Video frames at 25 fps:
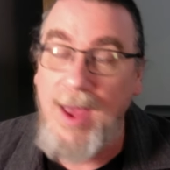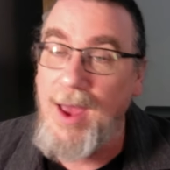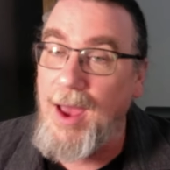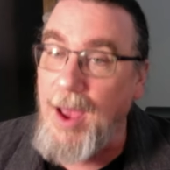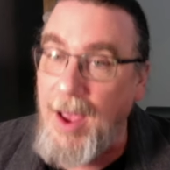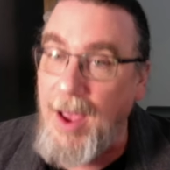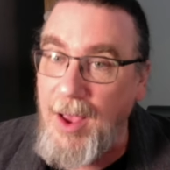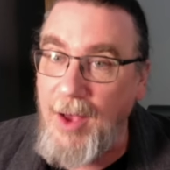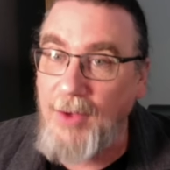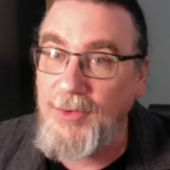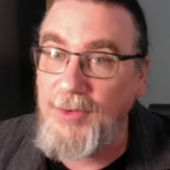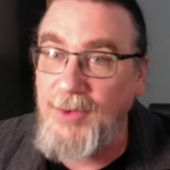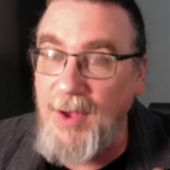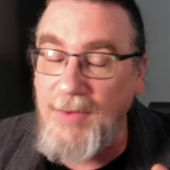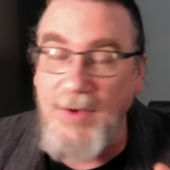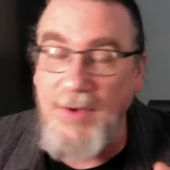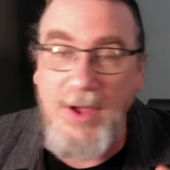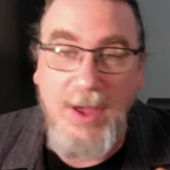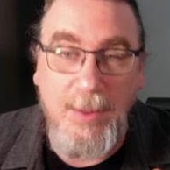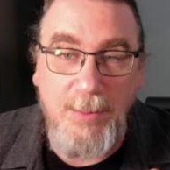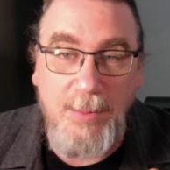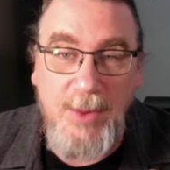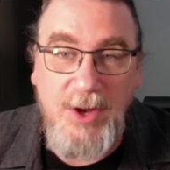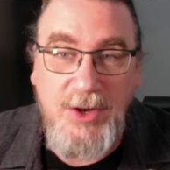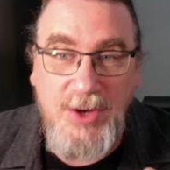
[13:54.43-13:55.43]
I also have a
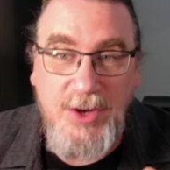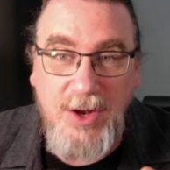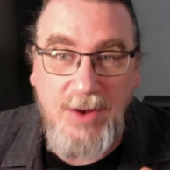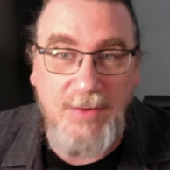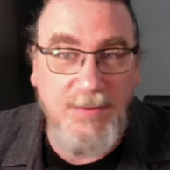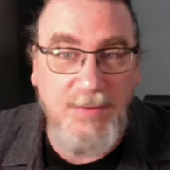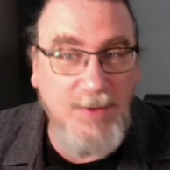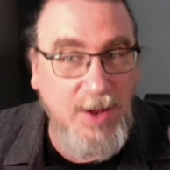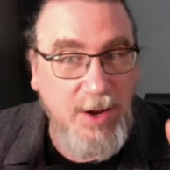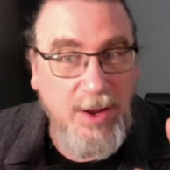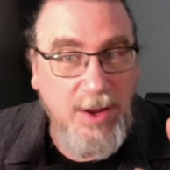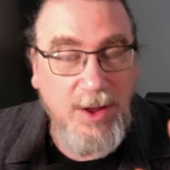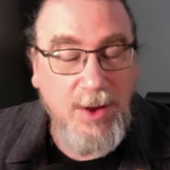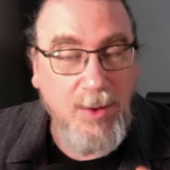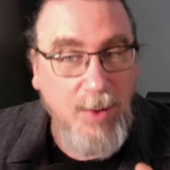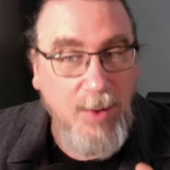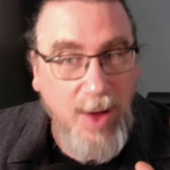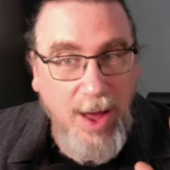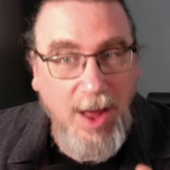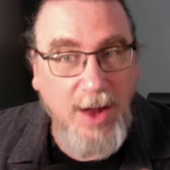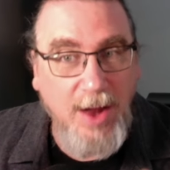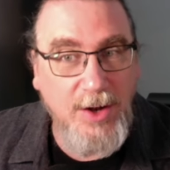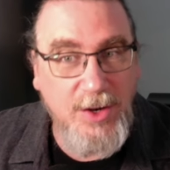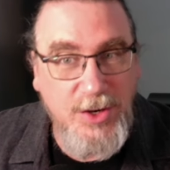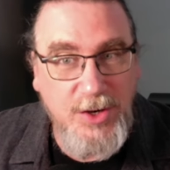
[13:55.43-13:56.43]
commissioned video
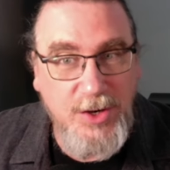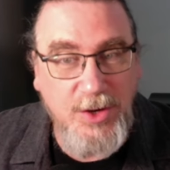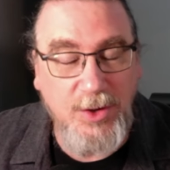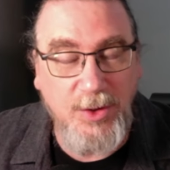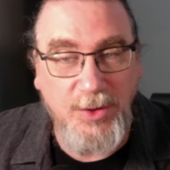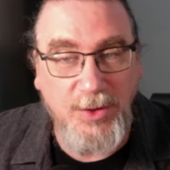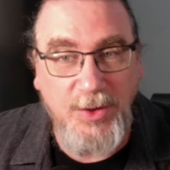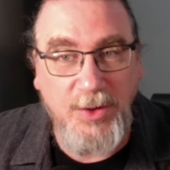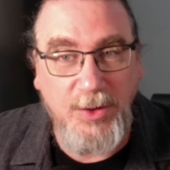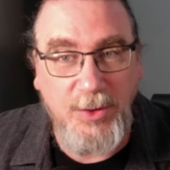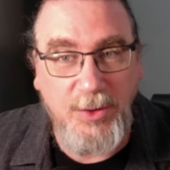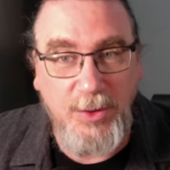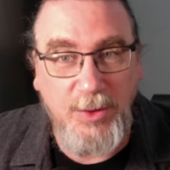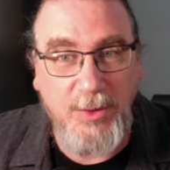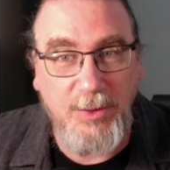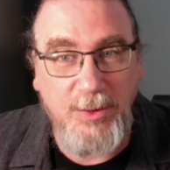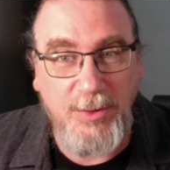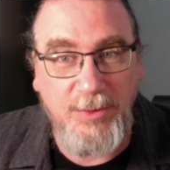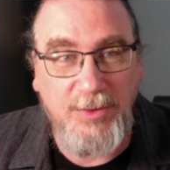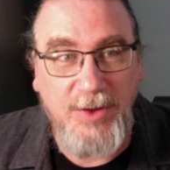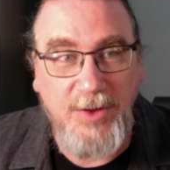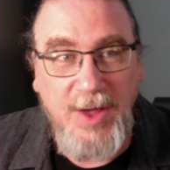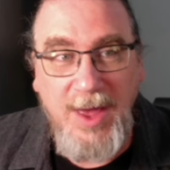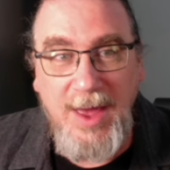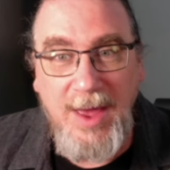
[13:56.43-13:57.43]
on Gilles
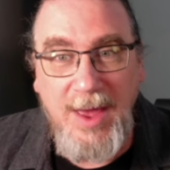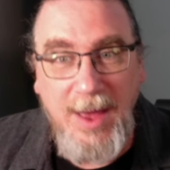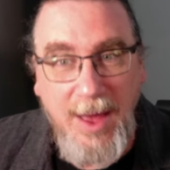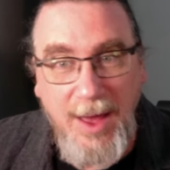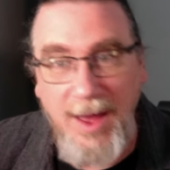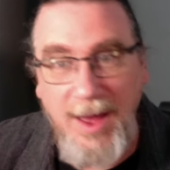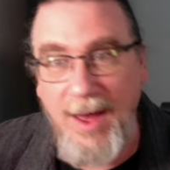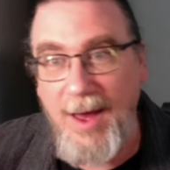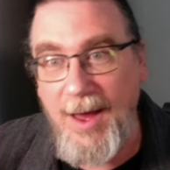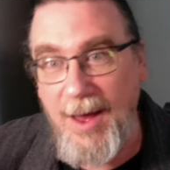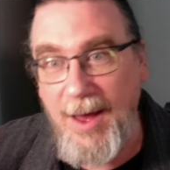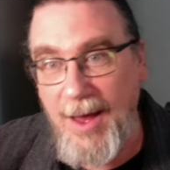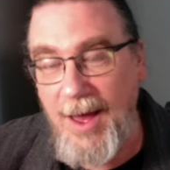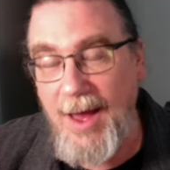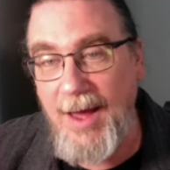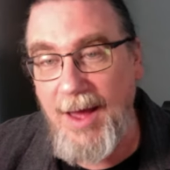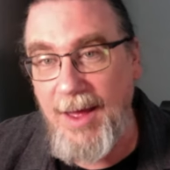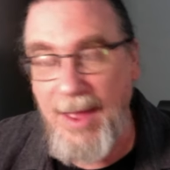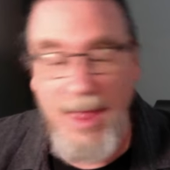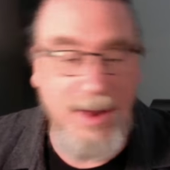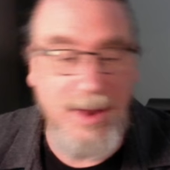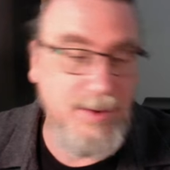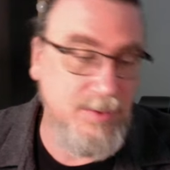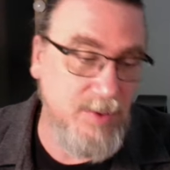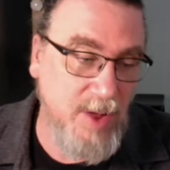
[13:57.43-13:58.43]
Deleuze uh, uh
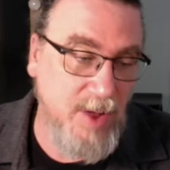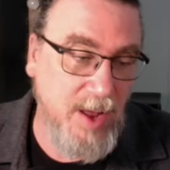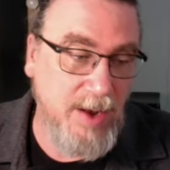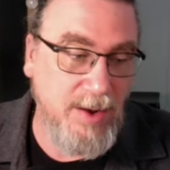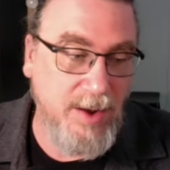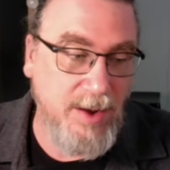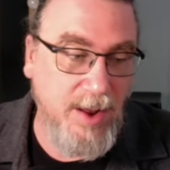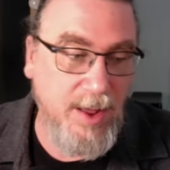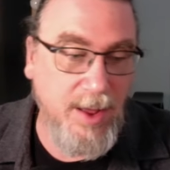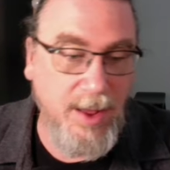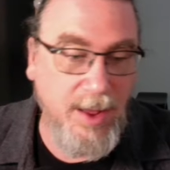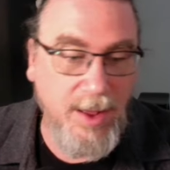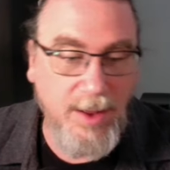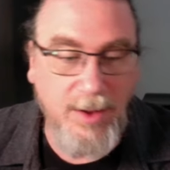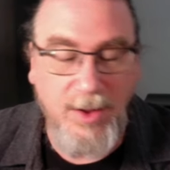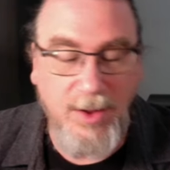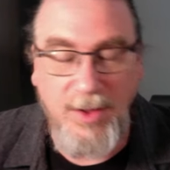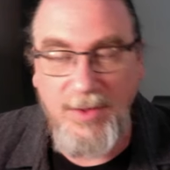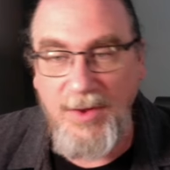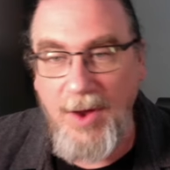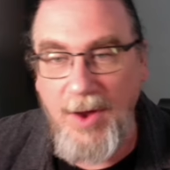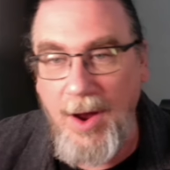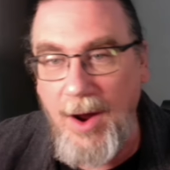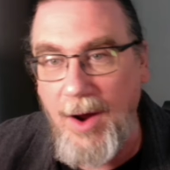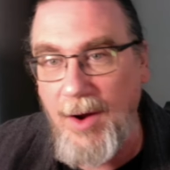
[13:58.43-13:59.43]
and, and uh,
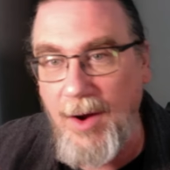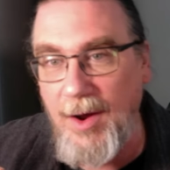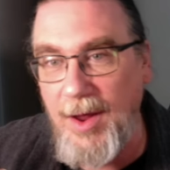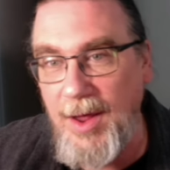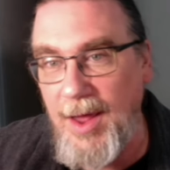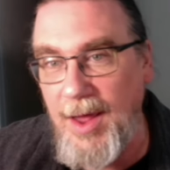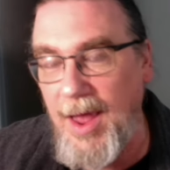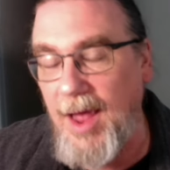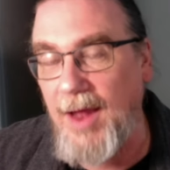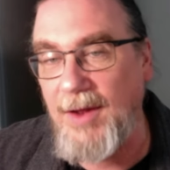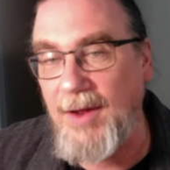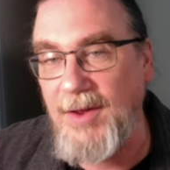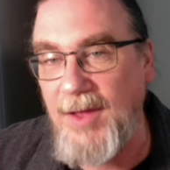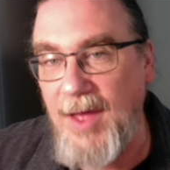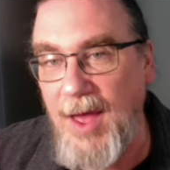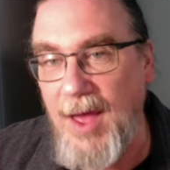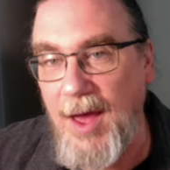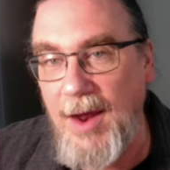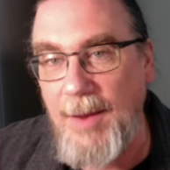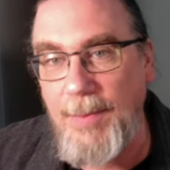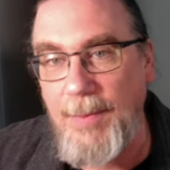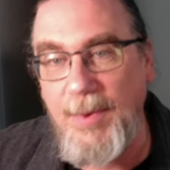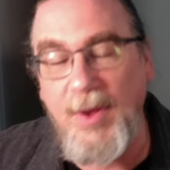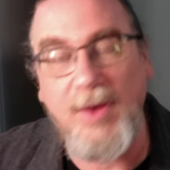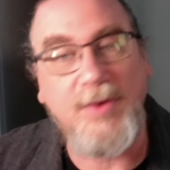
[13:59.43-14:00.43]
Anti
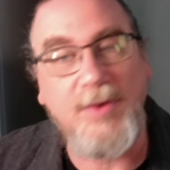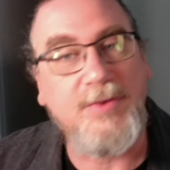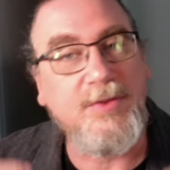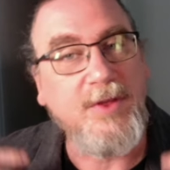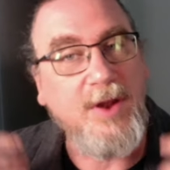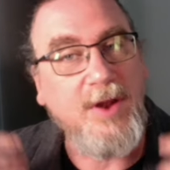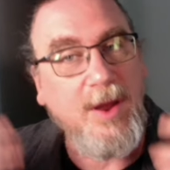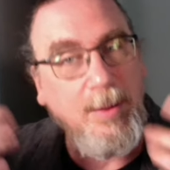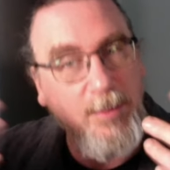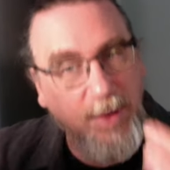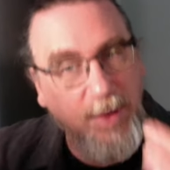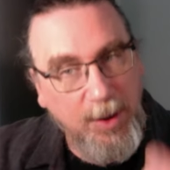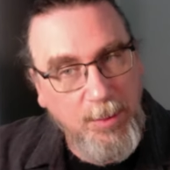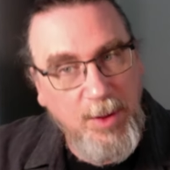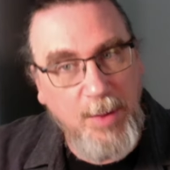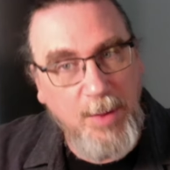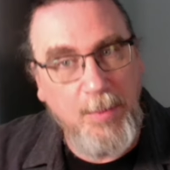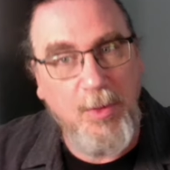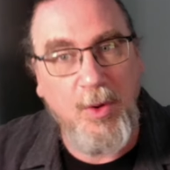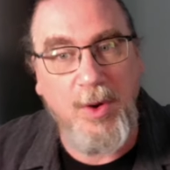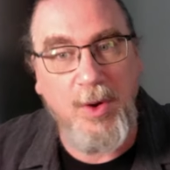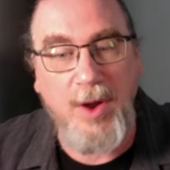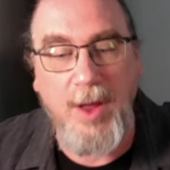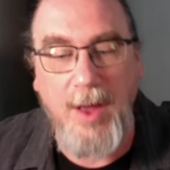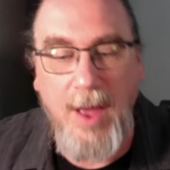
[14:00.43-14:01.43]
Oedipus that I'm going to be
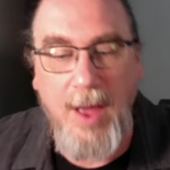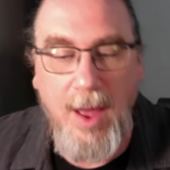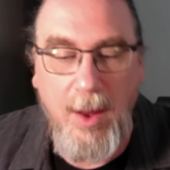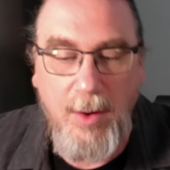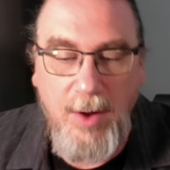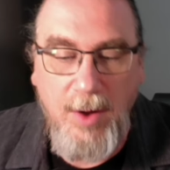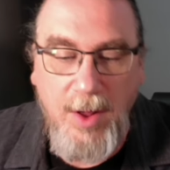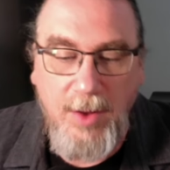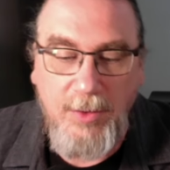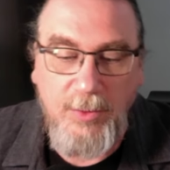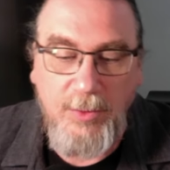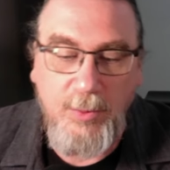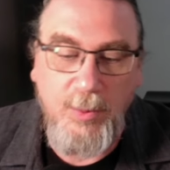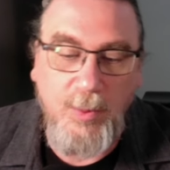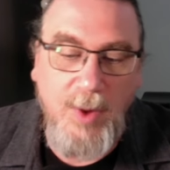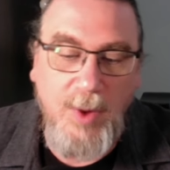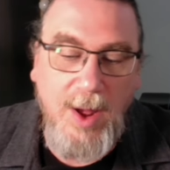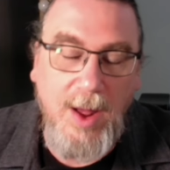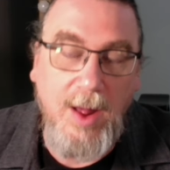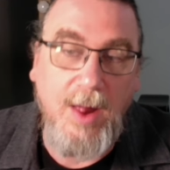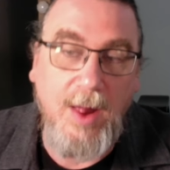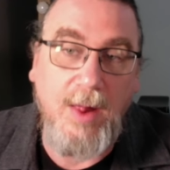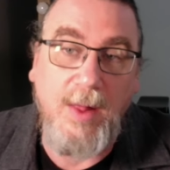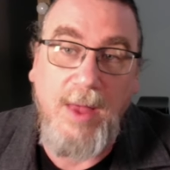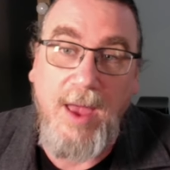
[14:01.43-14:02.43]
putting out as
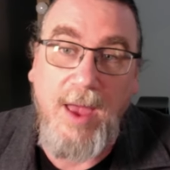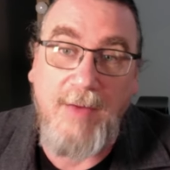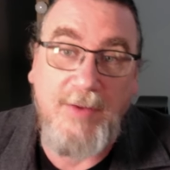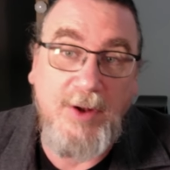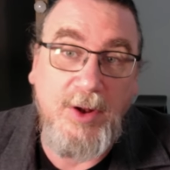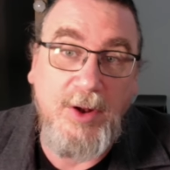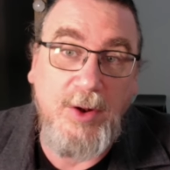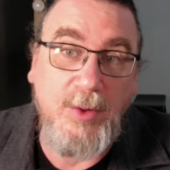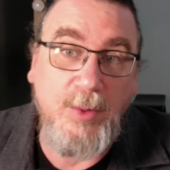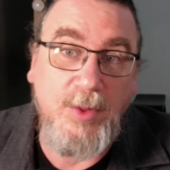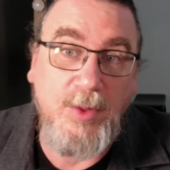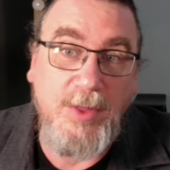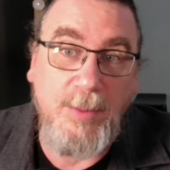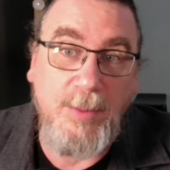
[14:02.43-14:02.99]
well, having to do with the